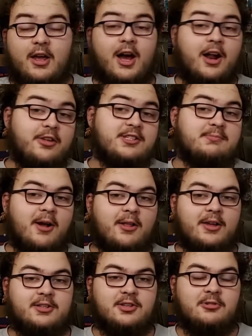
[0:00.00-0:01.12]
Another small
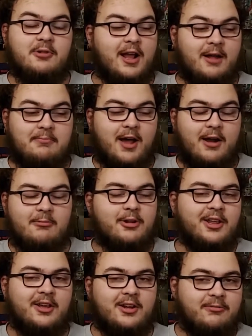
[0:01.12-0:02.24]
issue, and I'm not
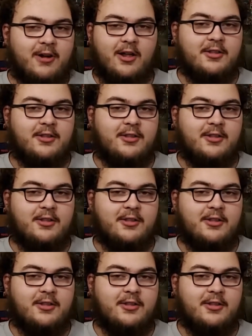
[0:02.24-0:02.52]
really going to follow